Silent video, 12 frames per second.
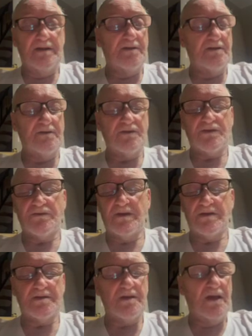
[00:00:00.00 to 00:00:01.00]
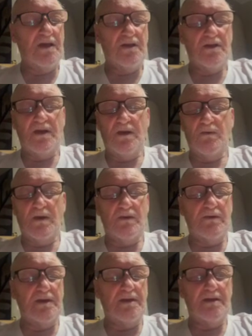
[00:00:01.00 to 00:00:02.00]
No stress, no
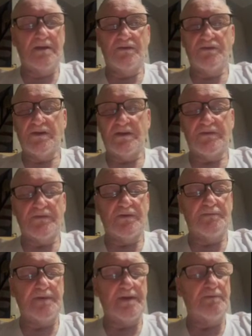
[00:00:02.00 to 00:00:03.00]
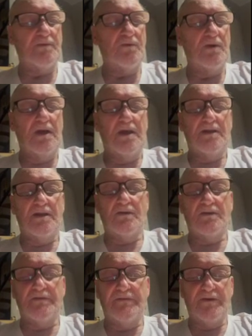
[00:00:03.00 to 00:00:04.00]
worry, no transfer people, no
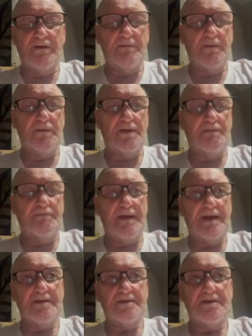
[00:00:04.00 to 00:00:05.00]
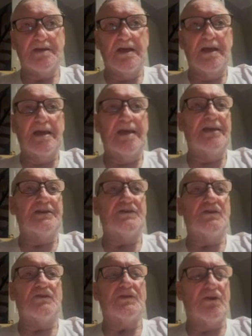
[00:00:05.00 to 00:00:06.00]
confirming with the banks. It's
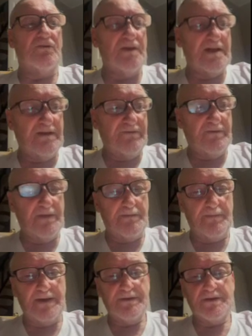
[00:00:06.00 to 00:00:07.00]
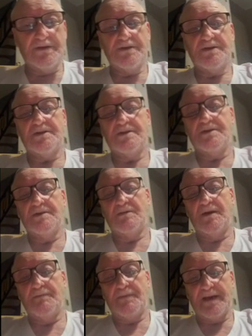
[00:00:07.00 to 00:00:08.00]
directly from the pensions to
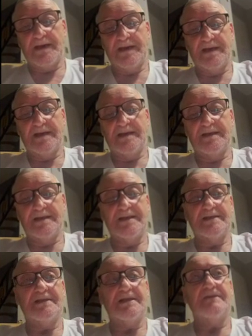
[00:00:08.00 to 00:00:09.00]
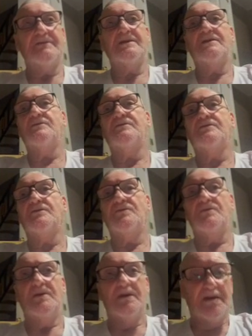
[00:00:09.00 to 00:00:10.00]
my bank here. It doesn't even go
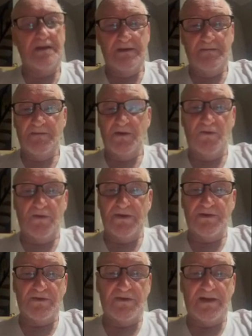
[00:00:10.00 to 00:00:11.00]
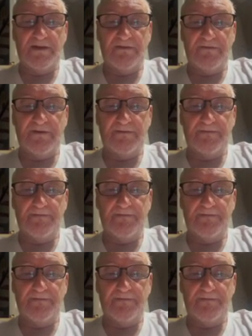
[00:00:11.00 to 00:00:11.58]
through Lloyds or anything.